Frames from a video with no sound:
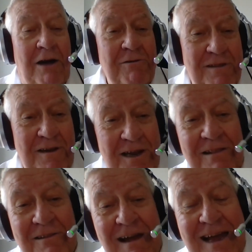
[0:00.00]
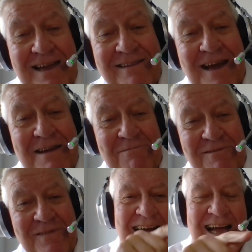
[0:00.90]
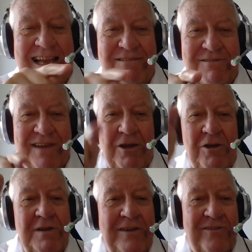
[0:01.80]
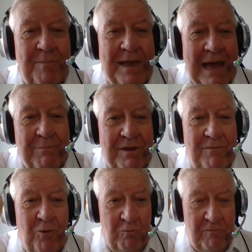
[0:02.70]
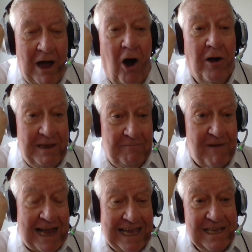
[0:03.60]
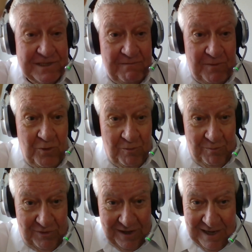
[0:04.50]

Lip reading: to the little RACI table, and it'll say, who needs to be kept informed? I in RACI is informed.